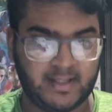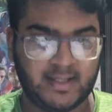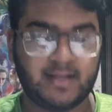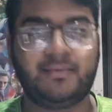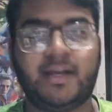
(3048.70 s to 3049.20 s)

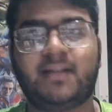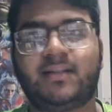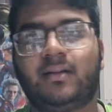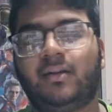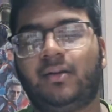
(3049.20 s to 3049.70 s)
There's
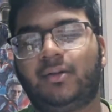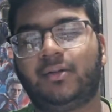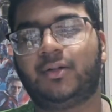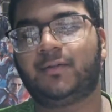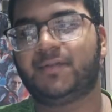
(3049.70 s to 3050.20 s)
a
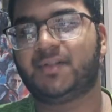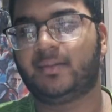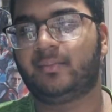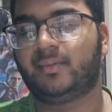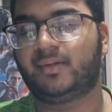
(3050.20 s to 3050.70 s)
lot of
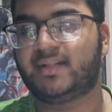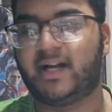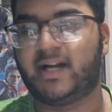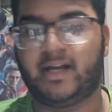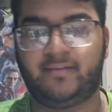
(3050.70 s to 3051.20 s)
symbols that
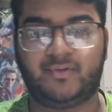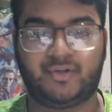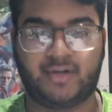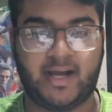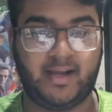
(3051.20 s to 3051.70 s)
I have
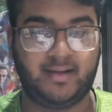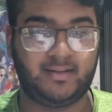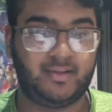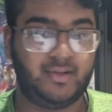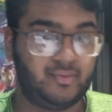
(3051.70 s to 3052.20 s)
tried
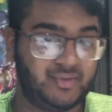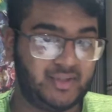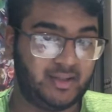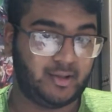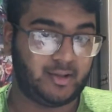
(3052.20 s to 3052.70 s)

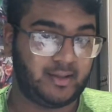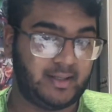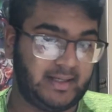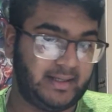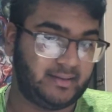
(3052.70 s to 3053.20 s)
using on
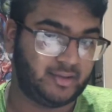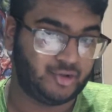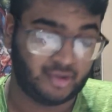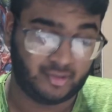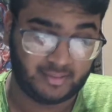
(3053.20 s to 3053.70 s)
like the
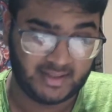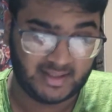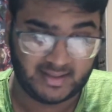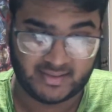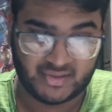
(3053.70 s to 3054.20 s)

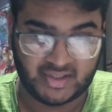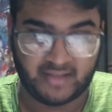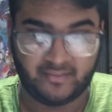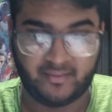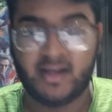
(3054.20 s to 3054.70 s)
shoulder and
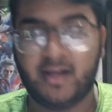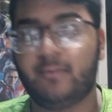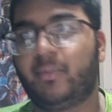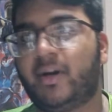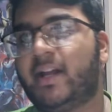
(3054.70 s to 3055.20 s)
stuff,
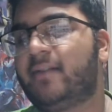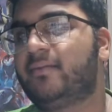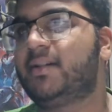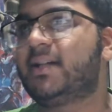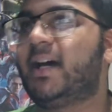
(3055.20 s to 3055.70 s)
but
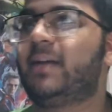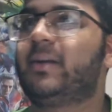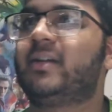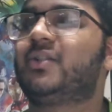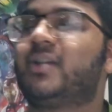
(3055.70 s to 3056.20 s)
every time
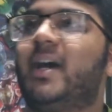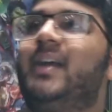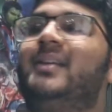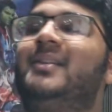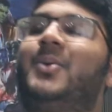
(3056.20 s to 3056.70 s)
I try
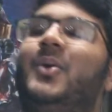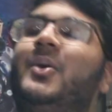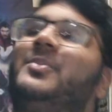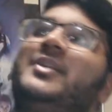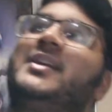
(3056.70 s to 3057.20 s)

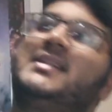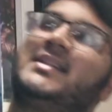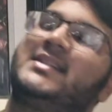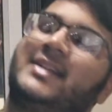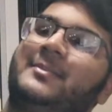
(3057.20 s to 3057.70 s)

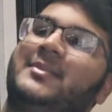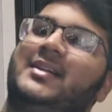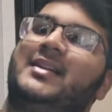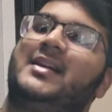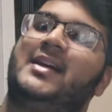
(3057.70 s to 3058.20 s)
incorporating
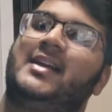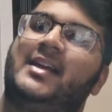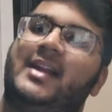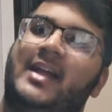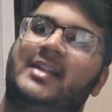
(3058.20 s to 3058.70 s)
something,
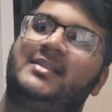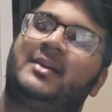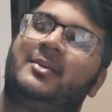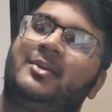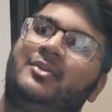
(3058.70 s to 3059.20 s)
it ends
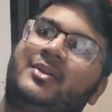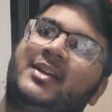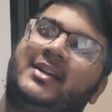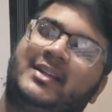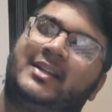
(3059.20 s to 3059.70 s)
up
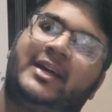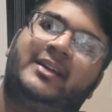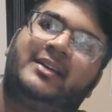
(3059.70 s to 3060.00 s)
looking like